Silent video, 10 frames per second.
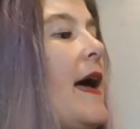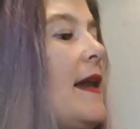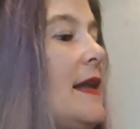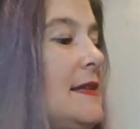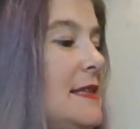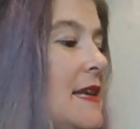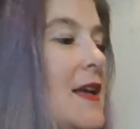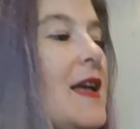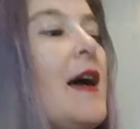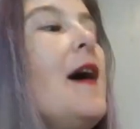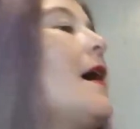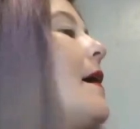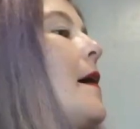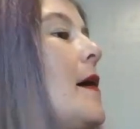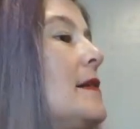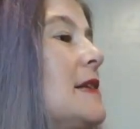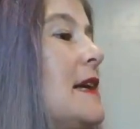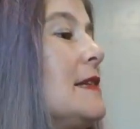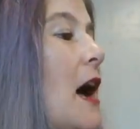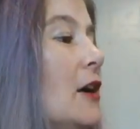And let's see, it
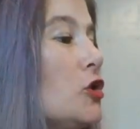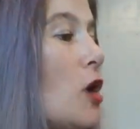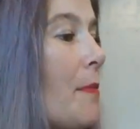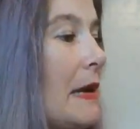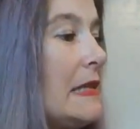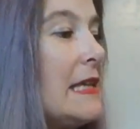says Hot Tropics.